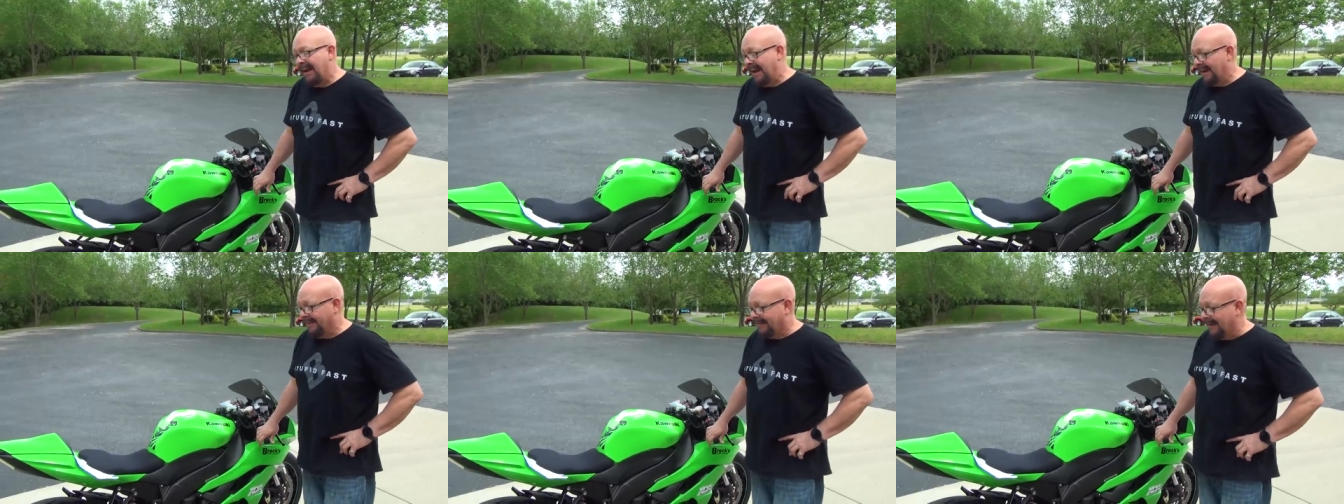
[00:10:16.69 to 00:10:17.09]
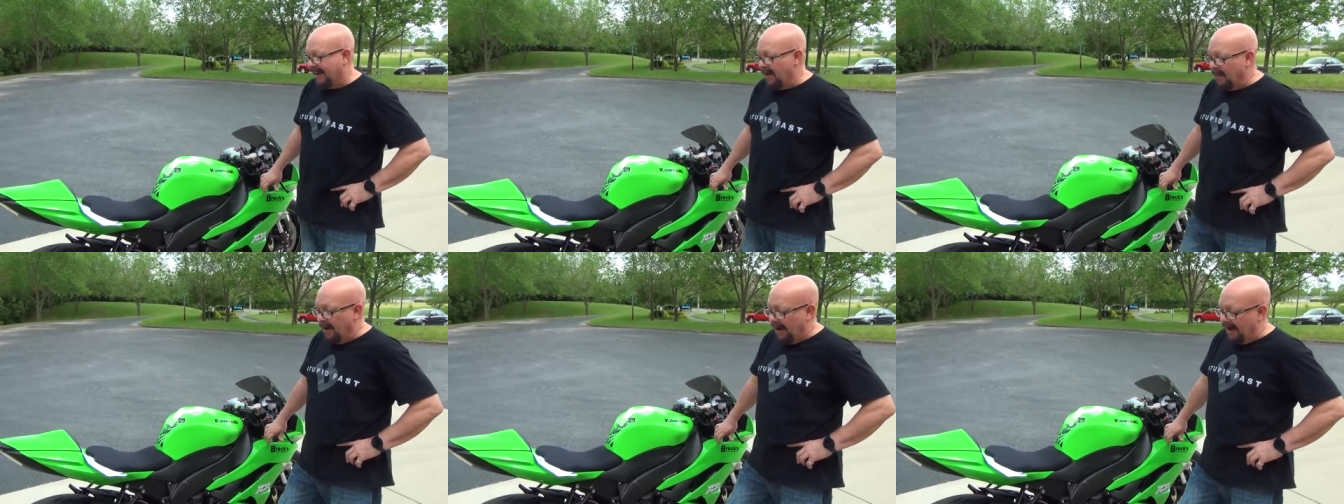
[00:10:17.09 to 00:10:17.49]
And I tell
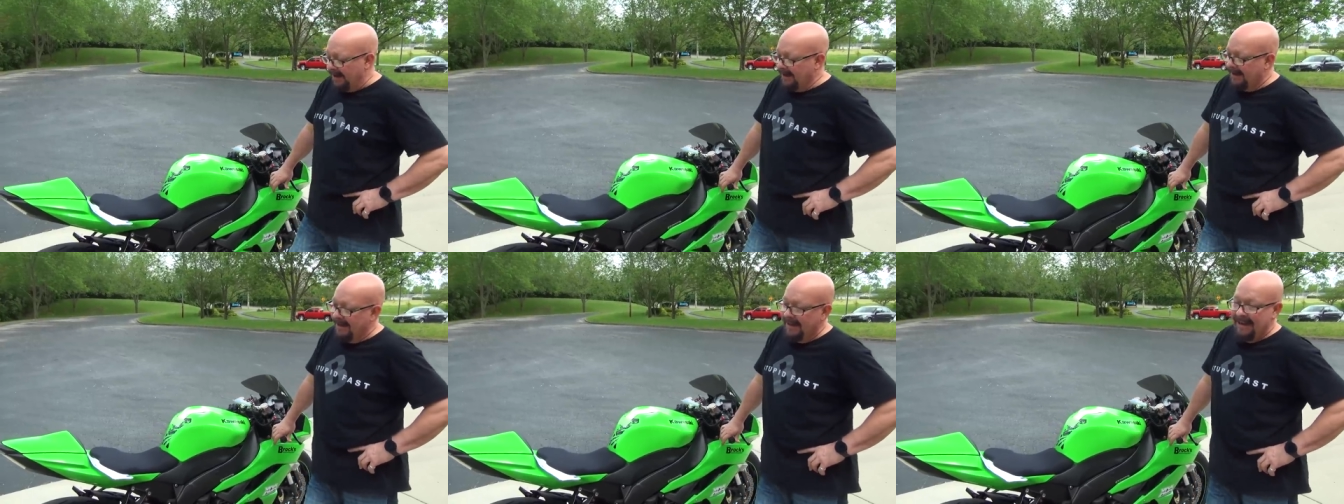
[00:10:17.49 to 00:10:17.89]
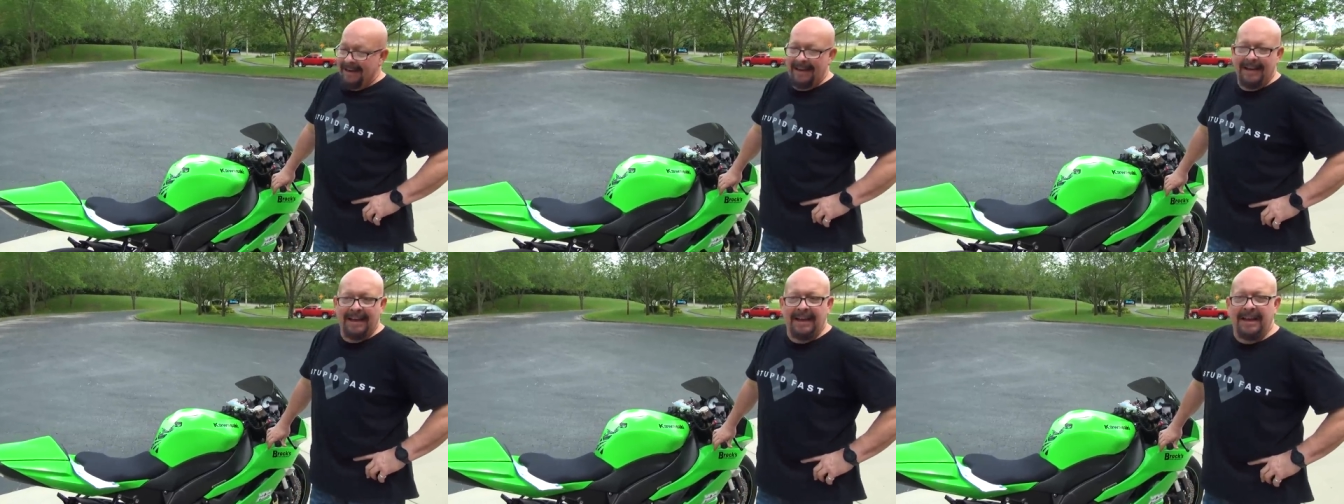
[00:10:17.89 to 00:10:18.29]
you what,
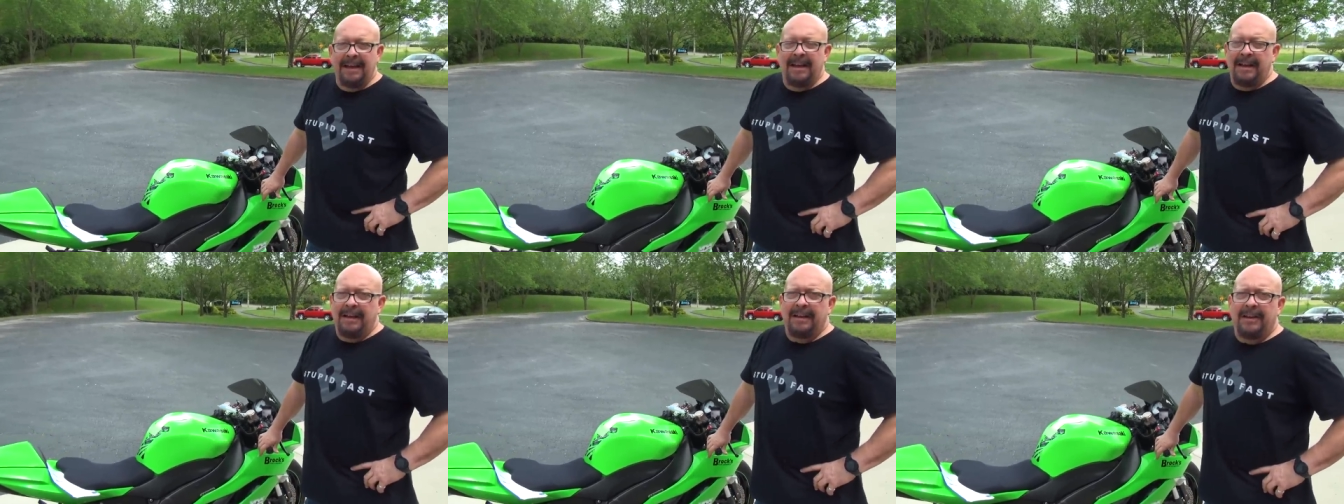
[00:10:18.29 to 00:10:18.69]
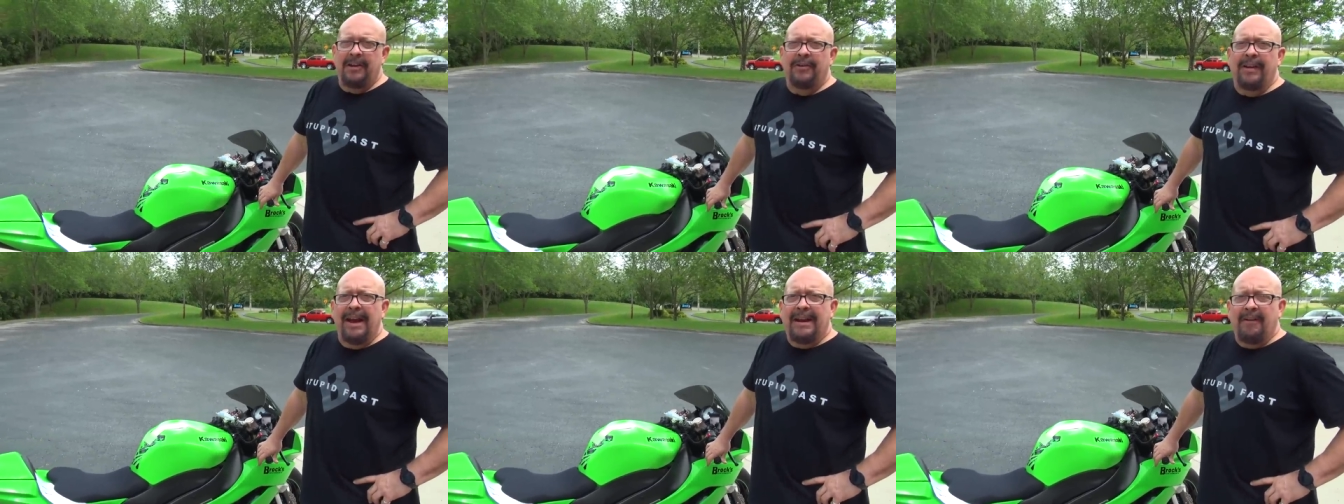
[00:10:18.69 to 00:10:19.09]

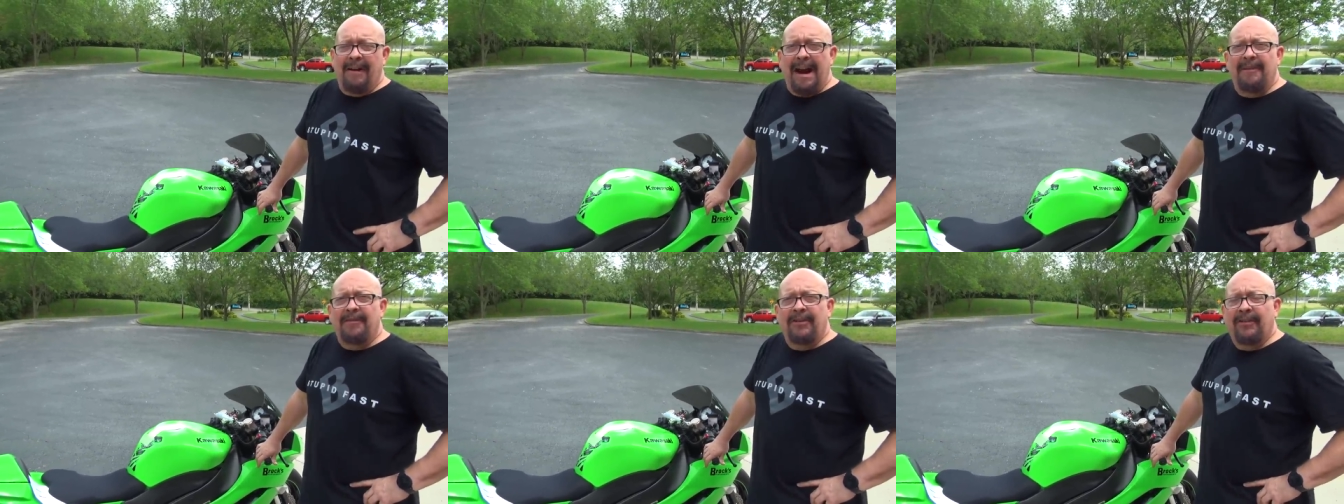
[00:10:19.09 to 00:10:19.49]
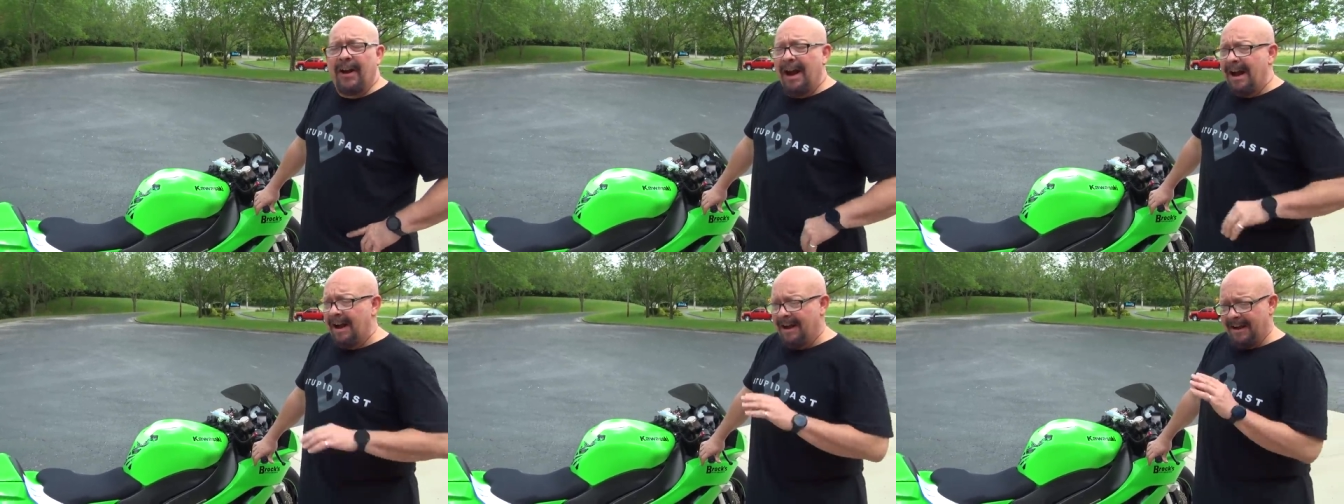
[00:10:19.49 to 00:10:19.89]
you take your average
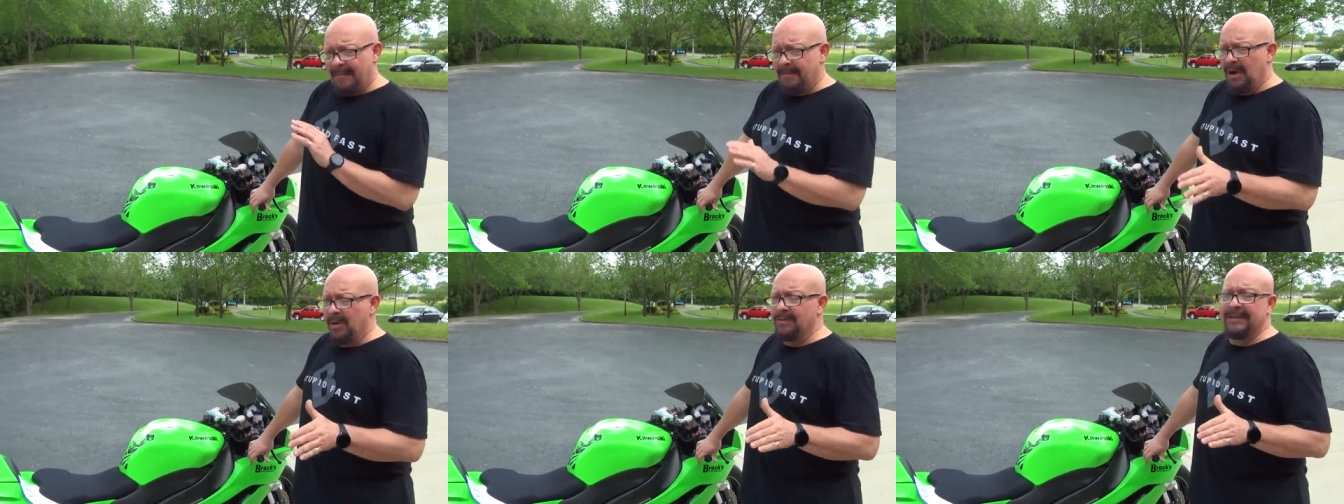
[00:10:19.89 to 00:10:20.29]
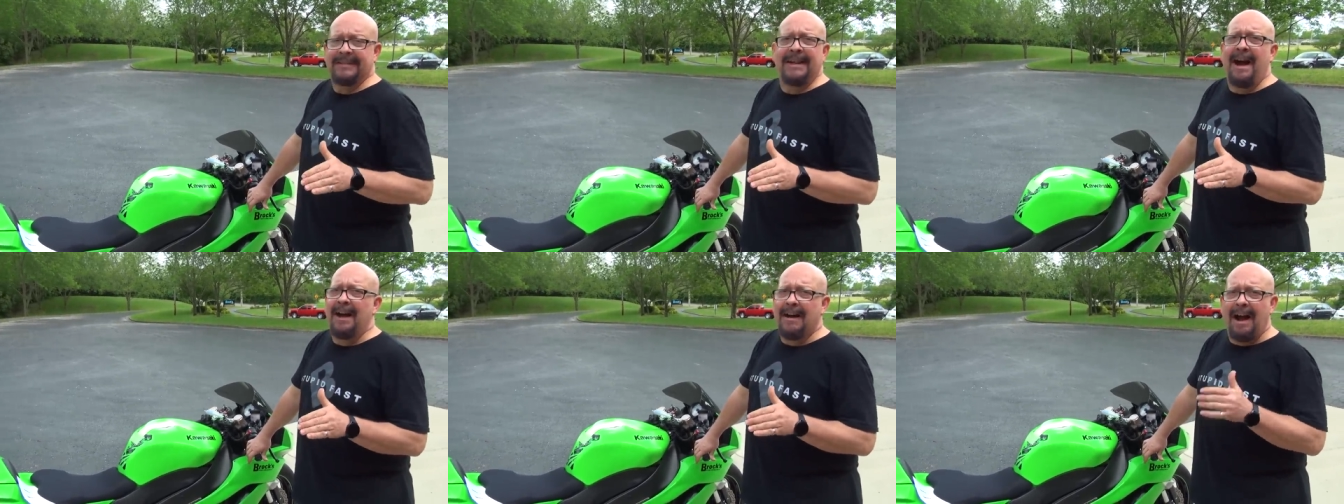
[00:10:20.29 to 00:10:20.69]
guy on a bone
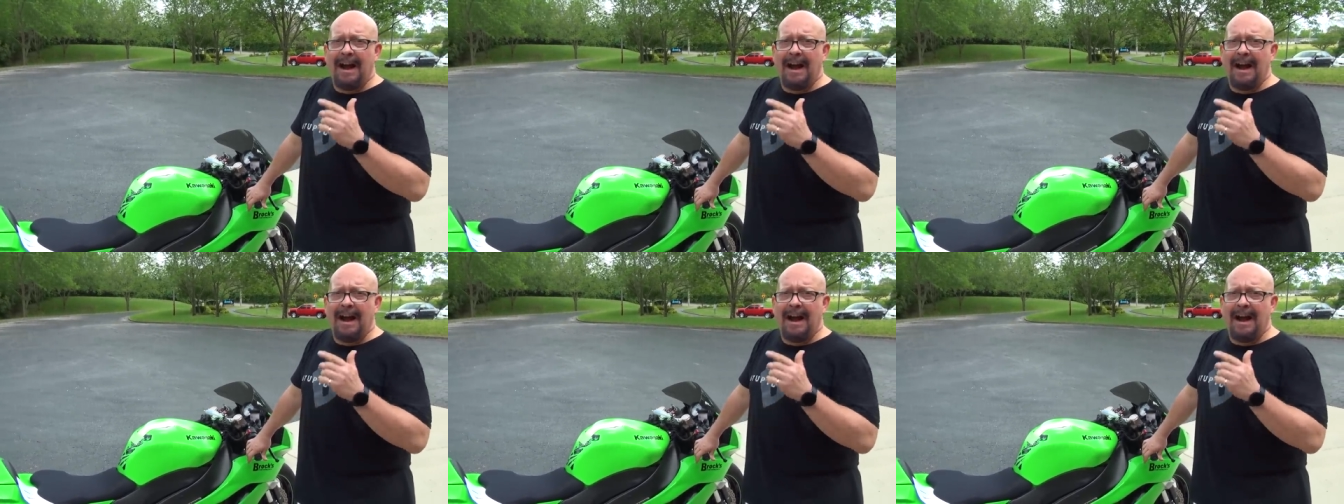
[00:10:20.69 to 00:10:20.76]
stock